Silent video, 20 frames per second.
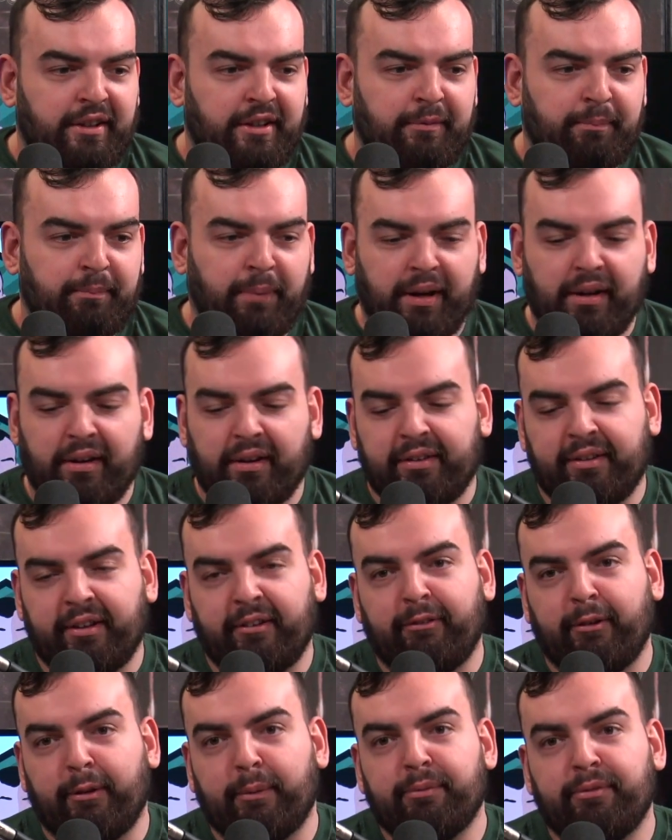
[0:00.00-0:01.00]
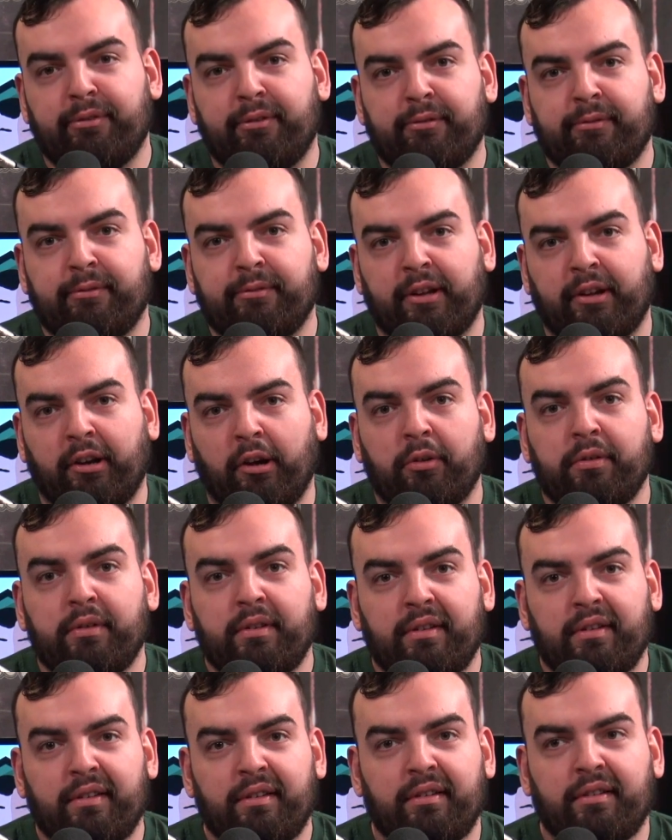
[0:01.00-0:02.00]
pick yourself up from the ground
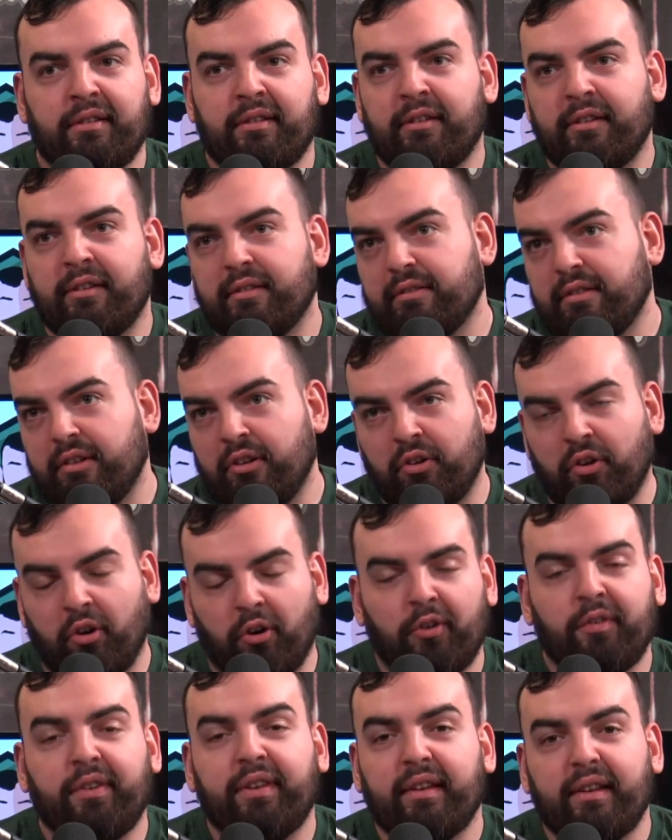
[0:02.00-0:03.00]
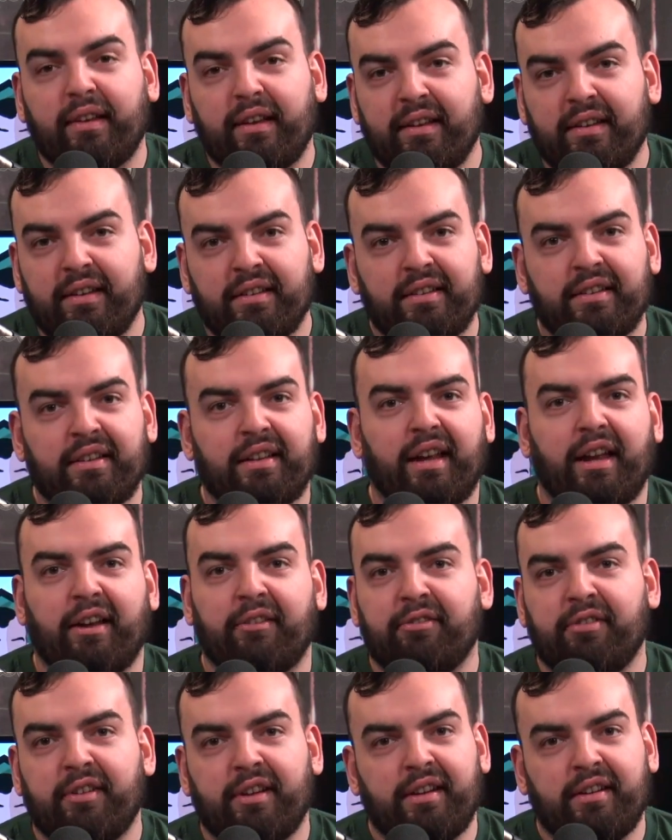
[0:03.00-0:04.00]
I mean, constantly
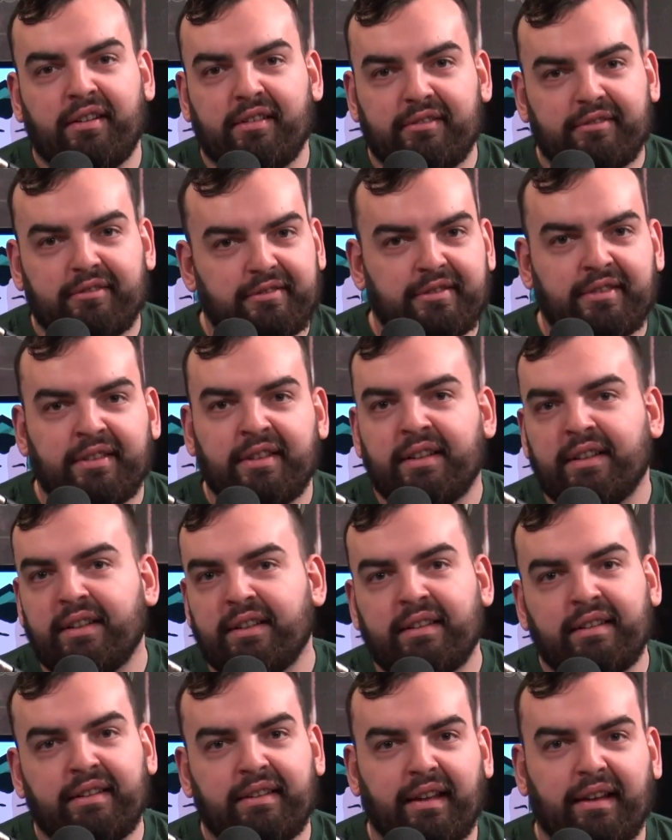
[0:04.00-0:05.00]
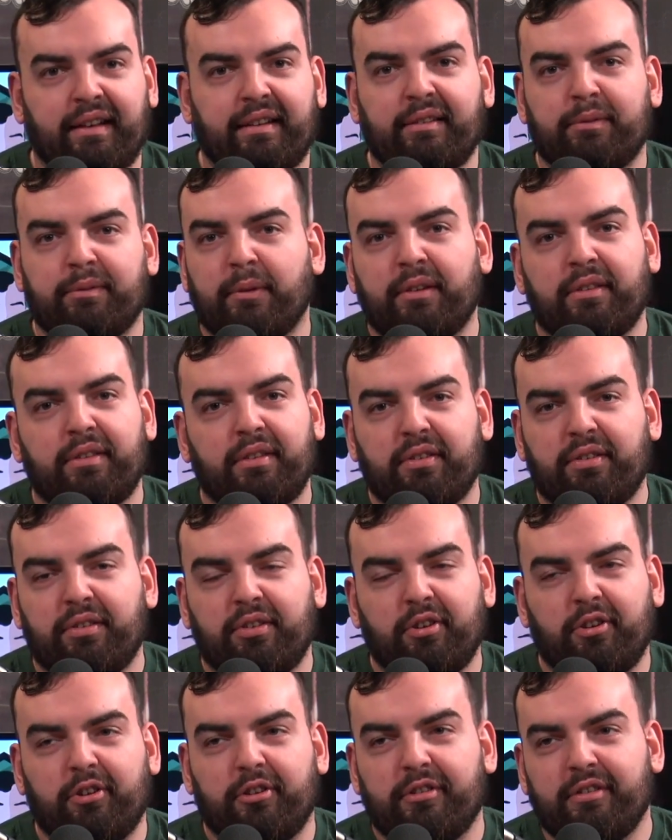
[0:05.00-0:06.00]
every six months or
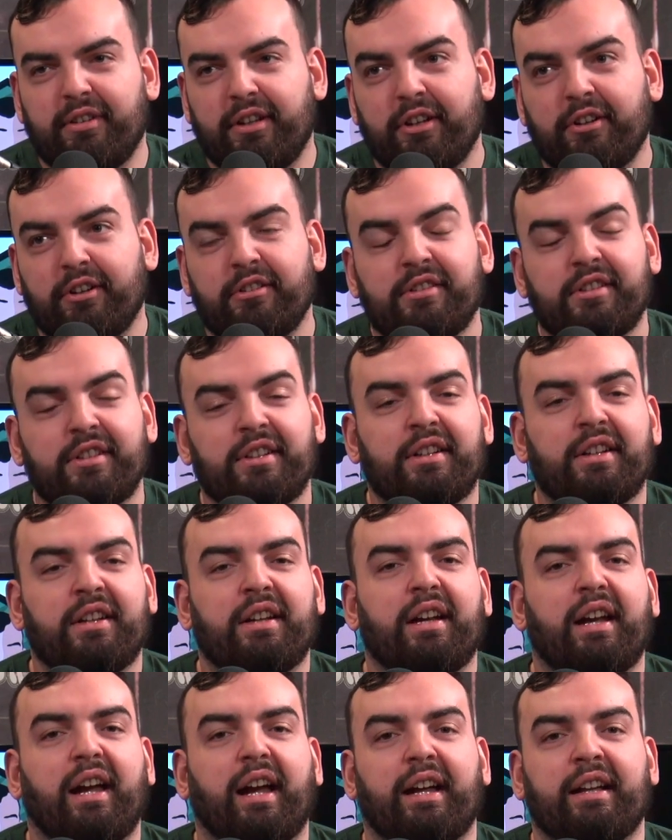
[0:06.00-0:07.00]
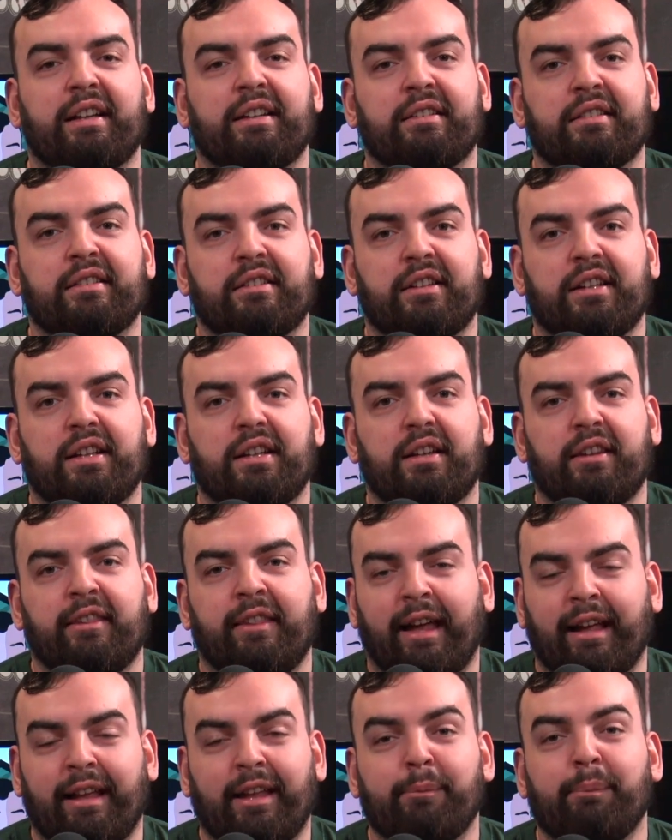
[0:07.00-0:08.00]
so, you know, and
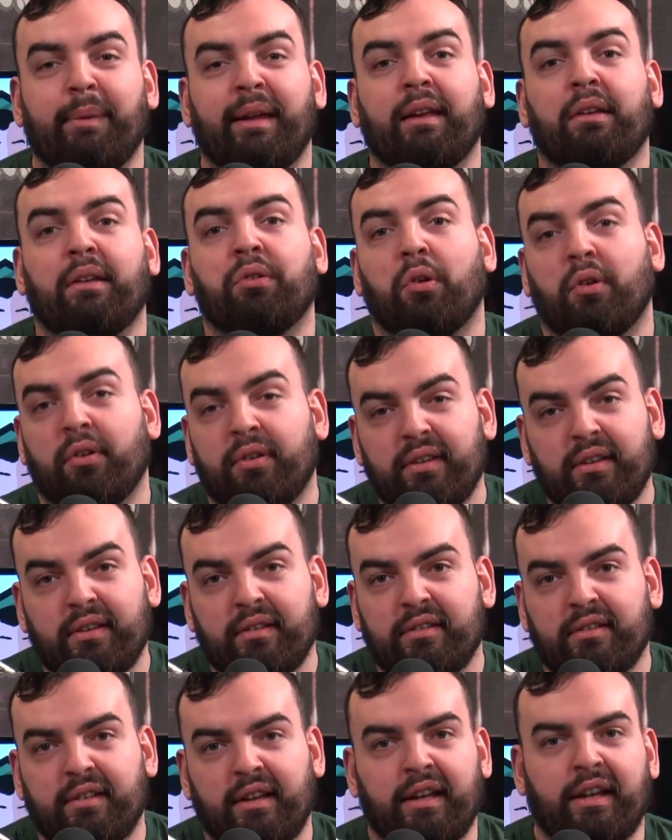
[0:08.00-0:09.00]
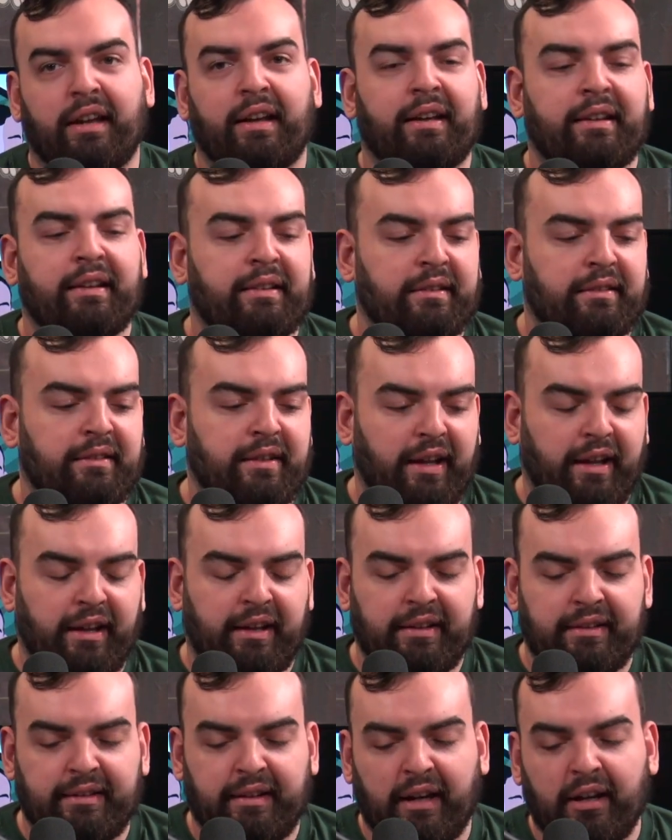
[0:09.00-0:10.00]
that can be exhausting and it can it
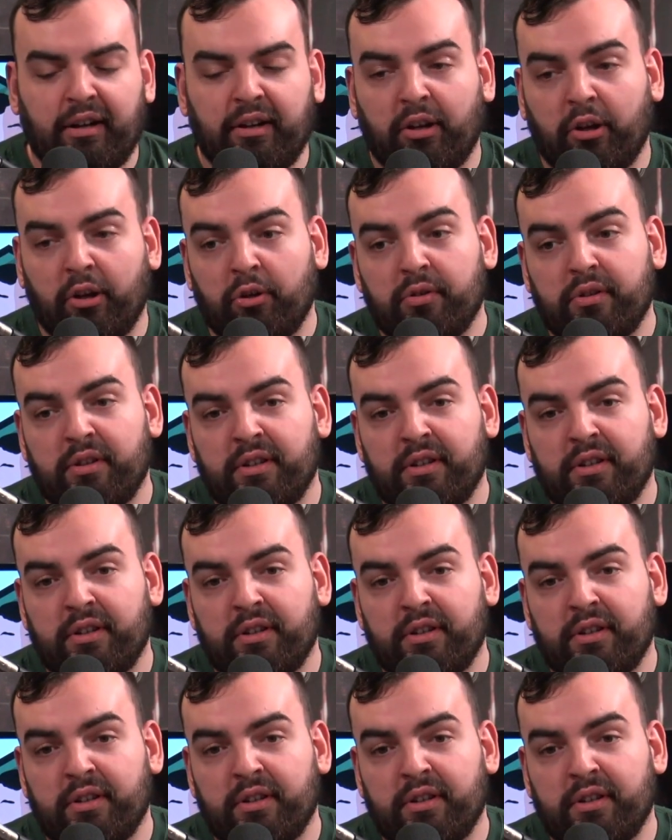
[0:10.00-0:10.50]
can tire you out.